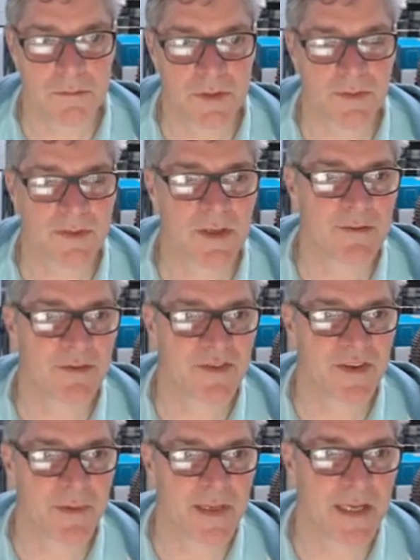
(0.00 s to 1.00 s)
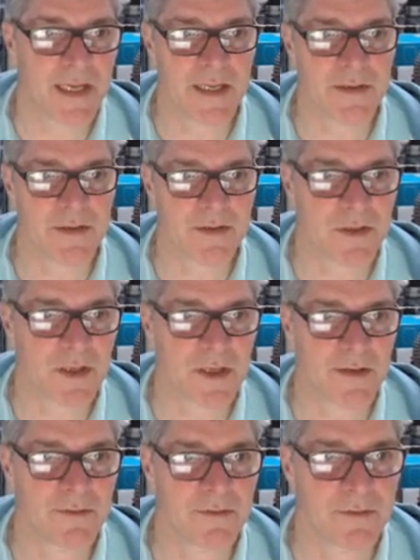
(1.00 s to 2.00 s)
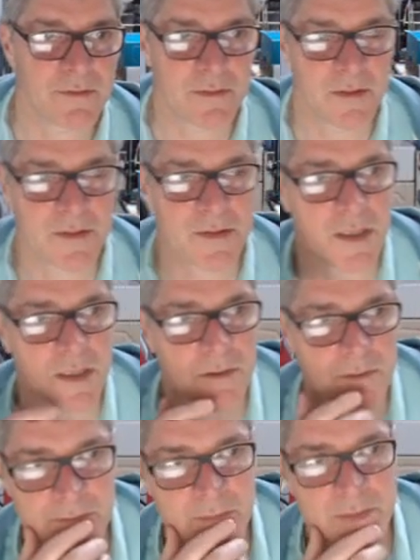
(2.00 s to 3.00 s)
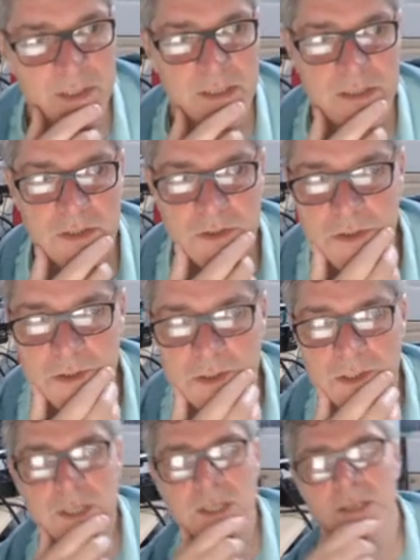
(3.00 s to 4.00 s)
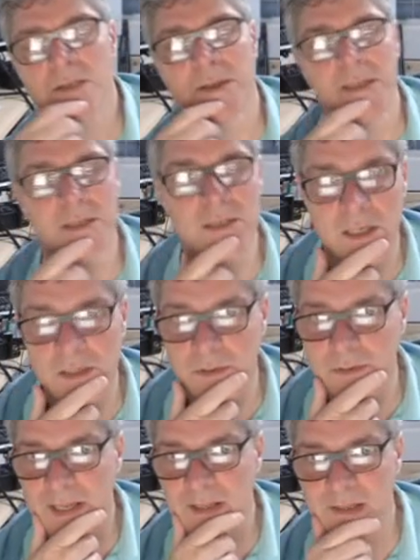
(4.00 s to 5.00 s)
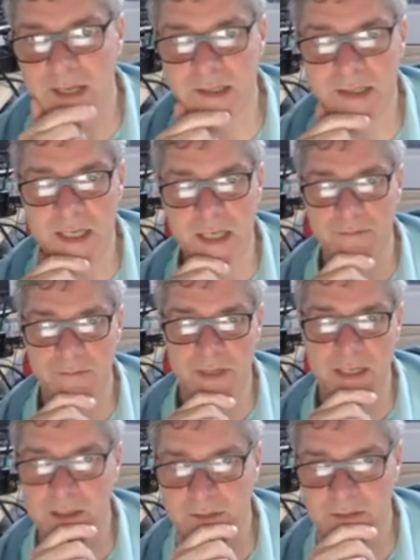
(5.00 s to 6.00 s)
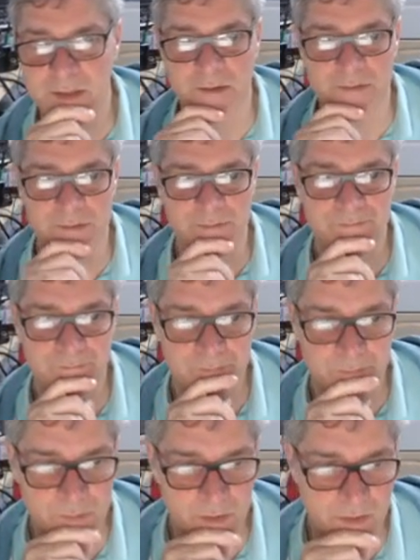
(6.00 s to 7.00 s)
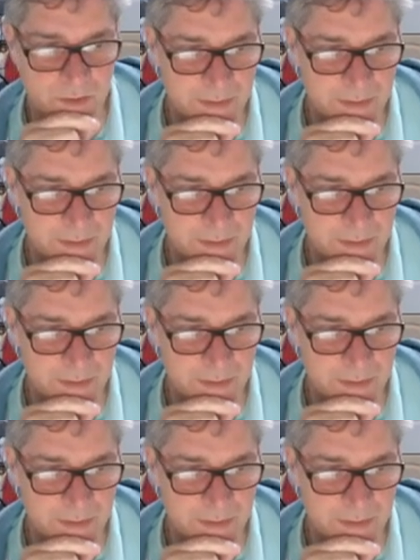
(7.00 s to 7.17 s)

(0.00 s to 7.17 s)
So we've got everything we need to drive tiles from the ice core so we can start doing that testing and thing stuff which